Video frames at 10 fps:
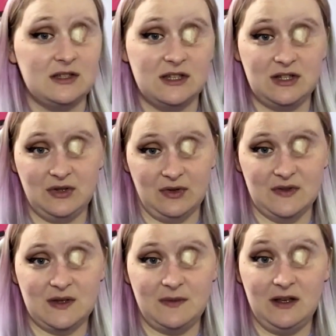Did you
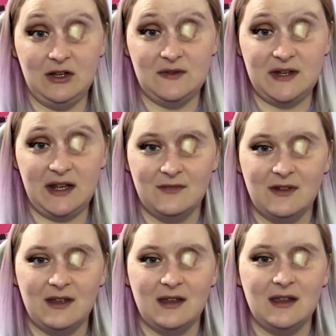learn something new today?
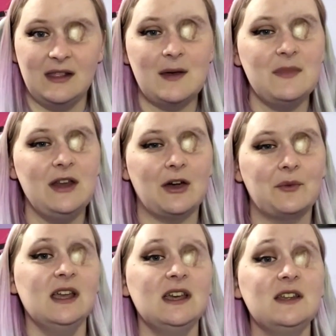Let me
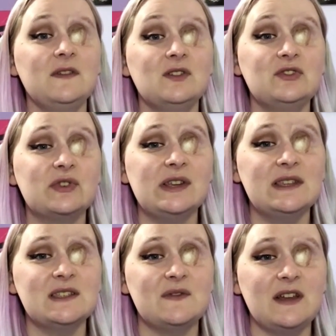know. And if you enjoyed
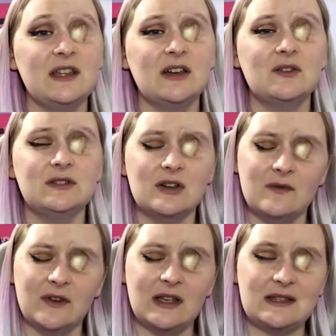this video,
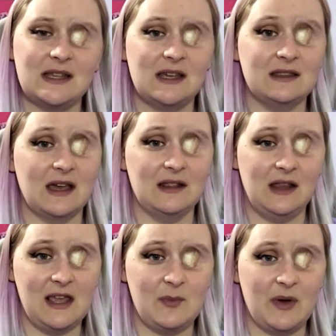don't forget to hit that
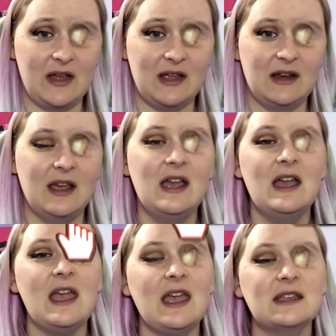like button
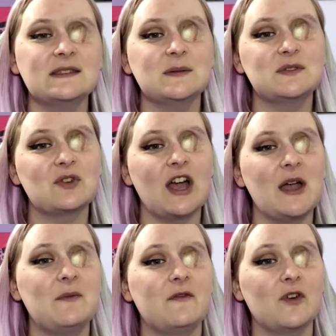and
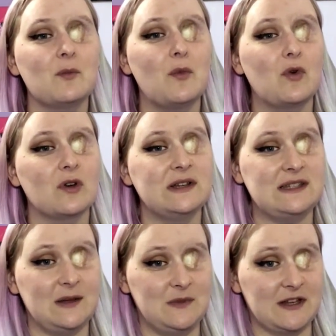subscribe for more
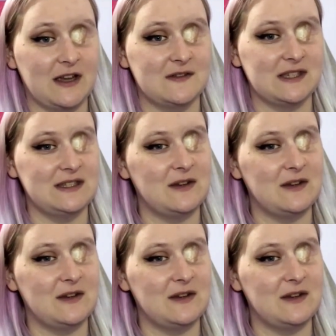deep dives into